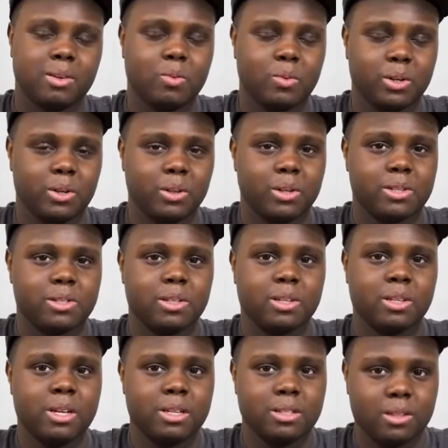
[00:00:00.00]
when you're
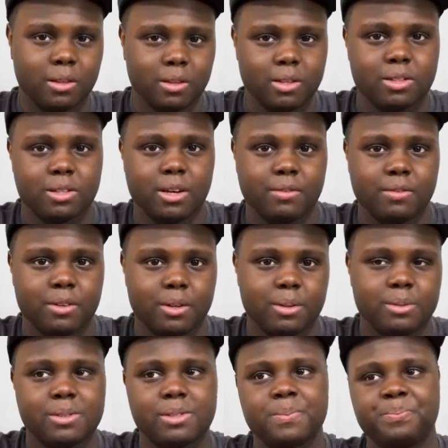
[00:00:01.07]
listening to these
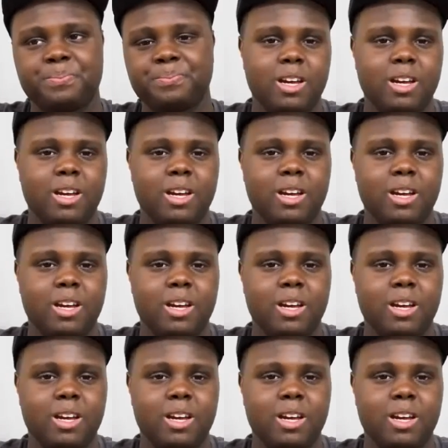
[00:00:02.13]
headphones.